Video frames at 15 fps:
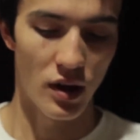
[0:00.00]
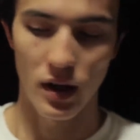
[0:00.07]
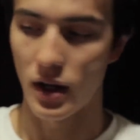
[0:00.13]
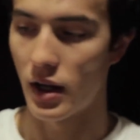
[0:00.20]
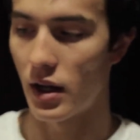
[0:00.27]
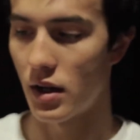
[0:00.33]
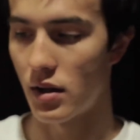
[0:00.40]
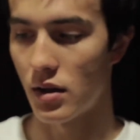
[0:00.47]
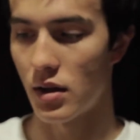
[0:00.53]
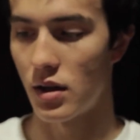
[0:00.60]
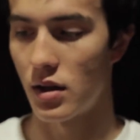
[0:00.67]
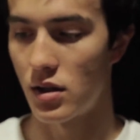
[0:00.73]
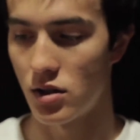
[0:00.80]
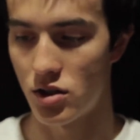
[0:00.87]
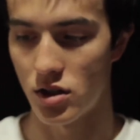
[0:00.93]
And
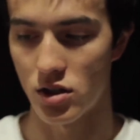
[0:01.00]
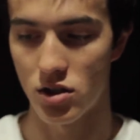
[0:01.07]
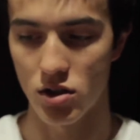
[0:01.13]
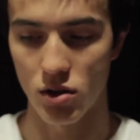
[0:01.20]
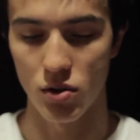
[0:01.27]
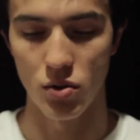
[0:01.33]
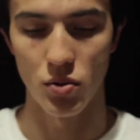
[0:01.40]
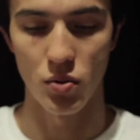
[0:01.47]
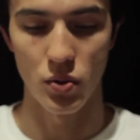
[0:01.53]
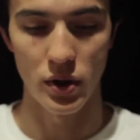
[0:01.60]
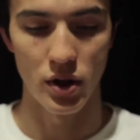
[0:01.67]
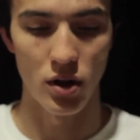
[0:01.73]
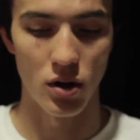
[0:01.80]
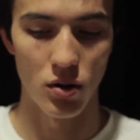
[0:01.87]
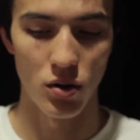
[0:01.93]
just so we
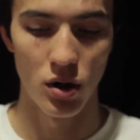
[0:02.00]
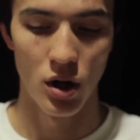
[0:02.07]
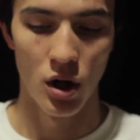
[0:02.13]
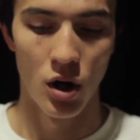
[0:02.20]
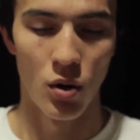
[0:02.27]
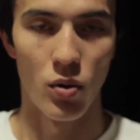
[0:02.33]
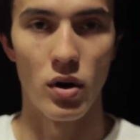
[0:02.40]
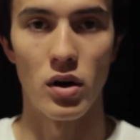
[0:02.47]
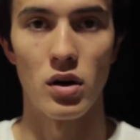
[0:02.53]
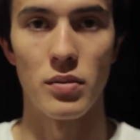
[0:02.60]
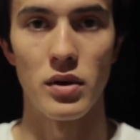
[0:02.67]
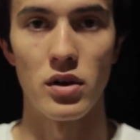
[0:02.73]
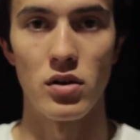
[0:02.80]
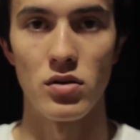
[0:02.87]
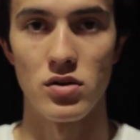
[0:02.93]
know, we're going to be
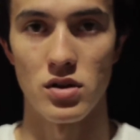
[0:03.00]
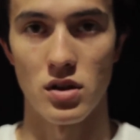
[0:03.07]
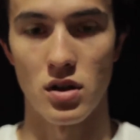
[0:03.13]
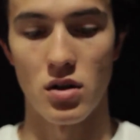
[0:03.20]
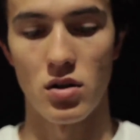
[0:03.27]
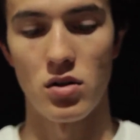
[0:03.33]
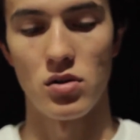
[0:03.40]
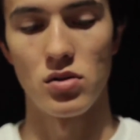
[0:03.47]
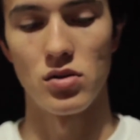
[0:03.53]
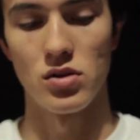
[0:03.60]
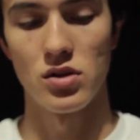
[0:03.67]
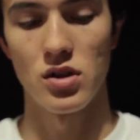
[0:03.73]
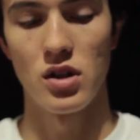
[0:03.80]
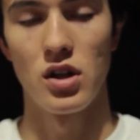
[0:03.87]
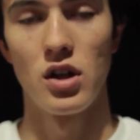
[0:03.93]
using
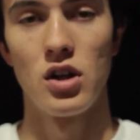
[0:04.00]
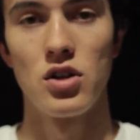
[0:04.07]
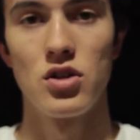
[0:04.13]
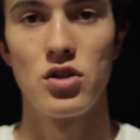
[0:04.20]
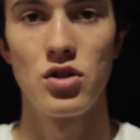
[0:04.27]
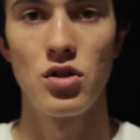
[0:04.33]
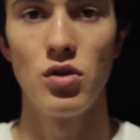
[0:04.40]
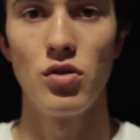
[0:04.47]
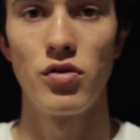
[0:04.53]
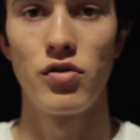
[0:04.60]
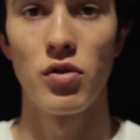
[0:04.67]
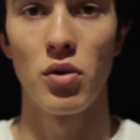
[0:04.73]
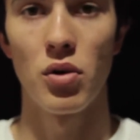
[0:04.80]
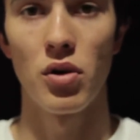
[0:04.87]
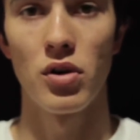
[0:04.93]
holes 2,
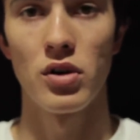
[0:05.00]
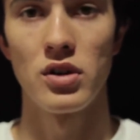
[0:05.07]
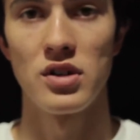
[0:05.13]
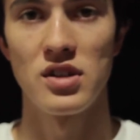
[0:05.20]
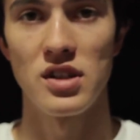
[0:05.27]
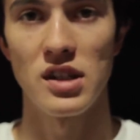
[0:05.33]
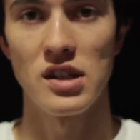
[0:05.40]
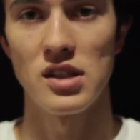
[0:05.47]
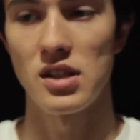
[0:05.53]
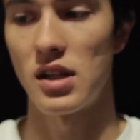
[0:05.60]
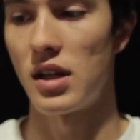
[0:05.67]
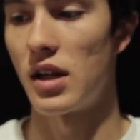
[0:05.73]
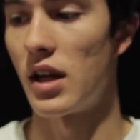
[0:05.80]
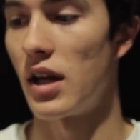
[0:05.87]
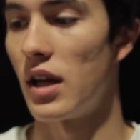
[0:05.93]
4, 6,
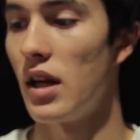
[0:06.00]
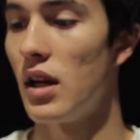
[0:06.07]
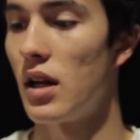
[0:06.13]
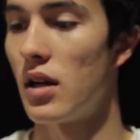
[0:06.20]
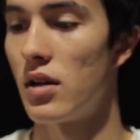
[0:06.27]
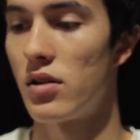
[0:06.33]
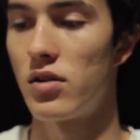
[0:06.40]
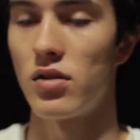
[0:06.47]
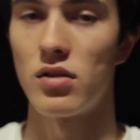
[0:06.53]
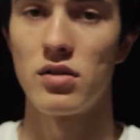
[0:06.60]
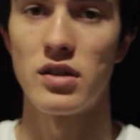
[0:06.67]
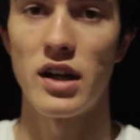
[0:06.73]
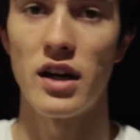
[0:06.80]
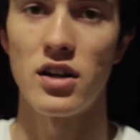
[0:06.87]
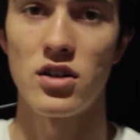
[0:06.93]
and 8 to
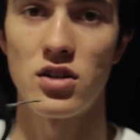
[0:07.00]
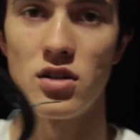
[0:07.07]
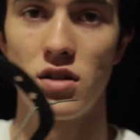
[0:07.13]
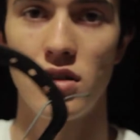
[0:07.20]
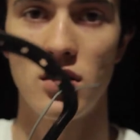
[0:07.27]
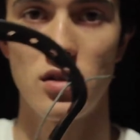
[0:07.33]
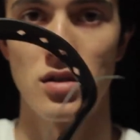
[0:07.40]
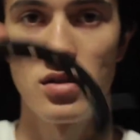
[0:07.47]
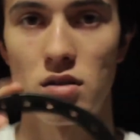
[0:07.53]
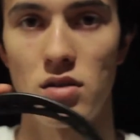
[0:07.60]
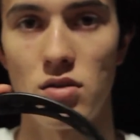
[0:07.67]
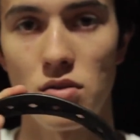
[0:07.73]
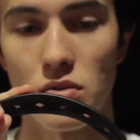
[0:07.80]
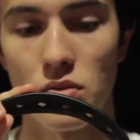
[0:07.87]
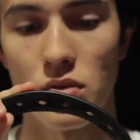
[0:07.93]
attach
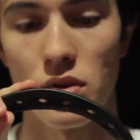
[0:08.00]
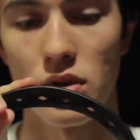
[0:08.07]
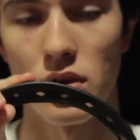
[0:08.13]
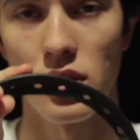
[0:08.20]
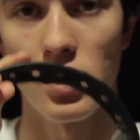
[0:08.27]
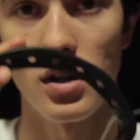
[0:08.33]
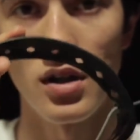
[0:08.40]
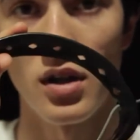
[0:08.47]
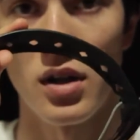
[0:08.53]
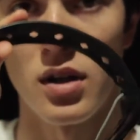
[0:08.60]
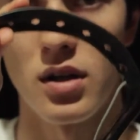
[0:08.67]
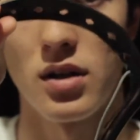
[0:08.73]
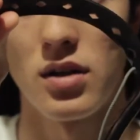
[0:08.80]
to the